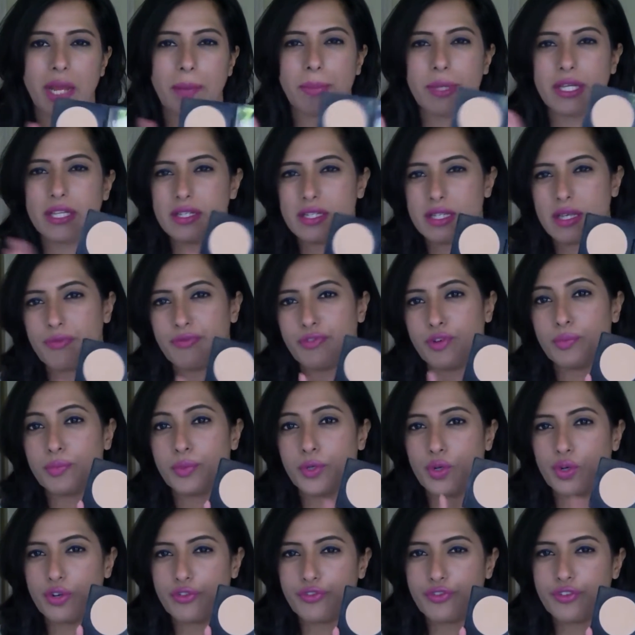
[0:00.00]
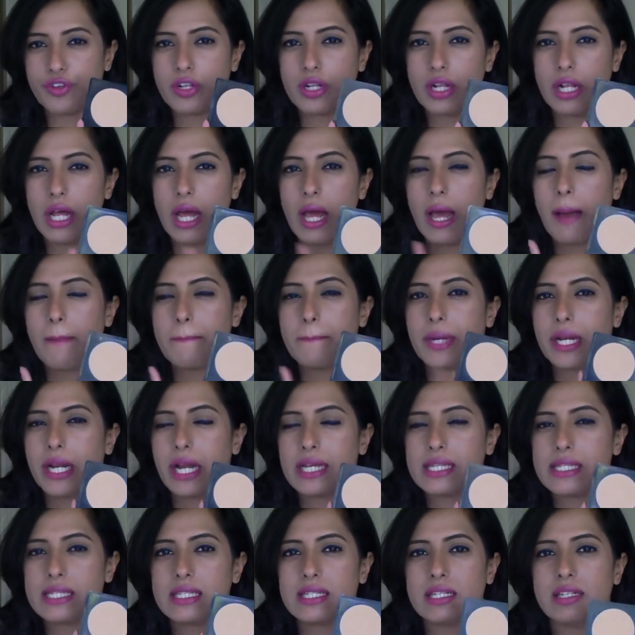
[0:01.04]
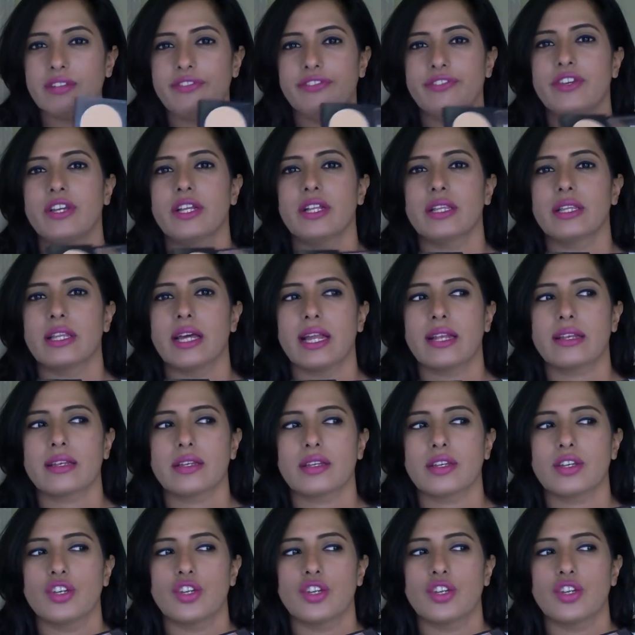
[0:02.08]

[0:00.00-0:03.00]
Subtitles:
picked this up from Beautiful, but I still feel that,